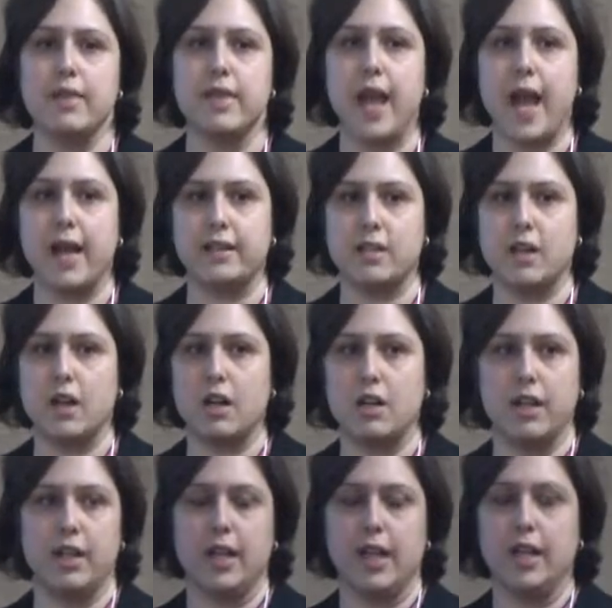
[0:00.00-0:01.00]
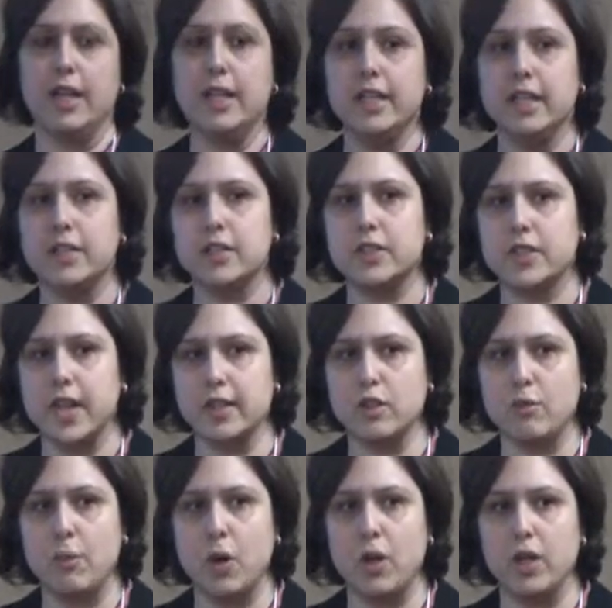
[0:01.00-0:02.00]
that are like a linear strand
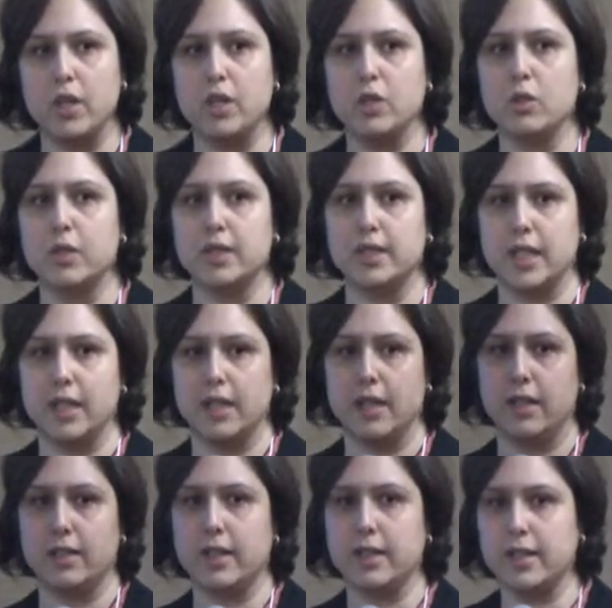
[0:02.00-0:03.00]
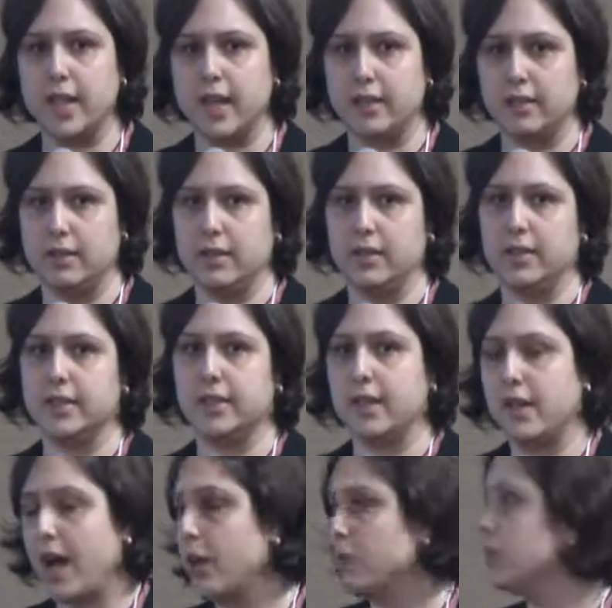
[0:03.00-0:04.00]
of molecules that can
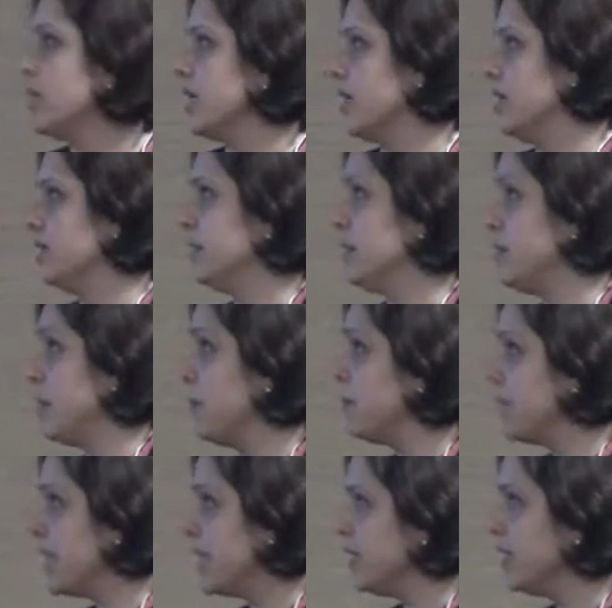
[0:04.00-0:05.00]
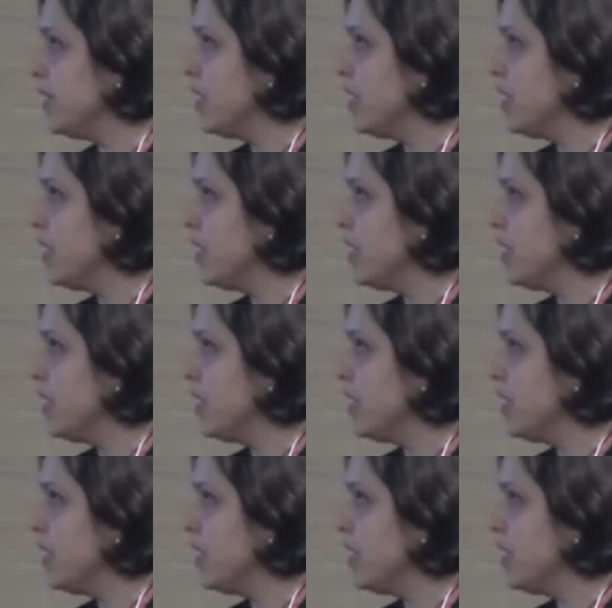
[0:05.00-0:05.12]
surround the membrane.